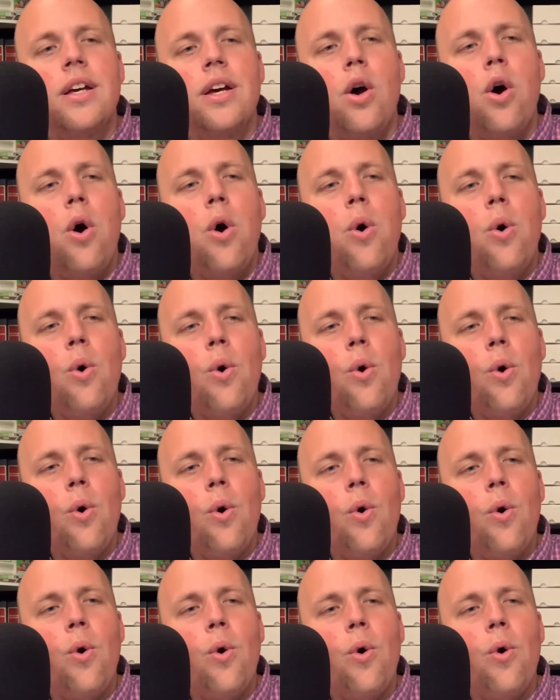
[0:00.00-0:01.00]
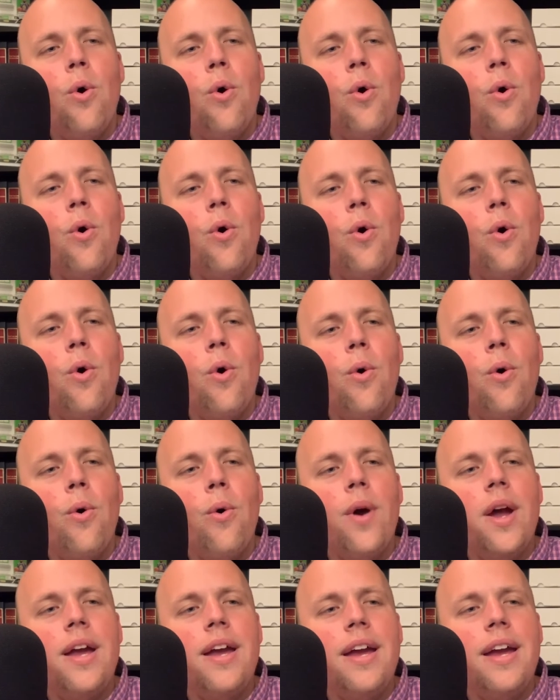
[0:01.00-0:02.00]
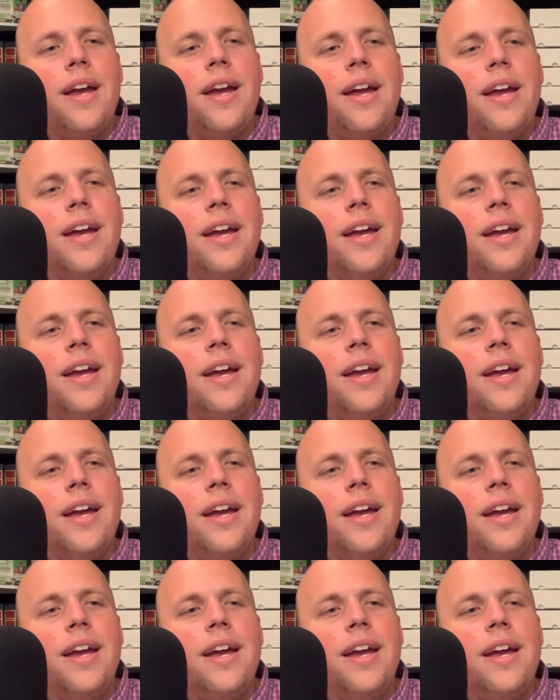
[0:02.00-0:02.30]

Who's the player on that,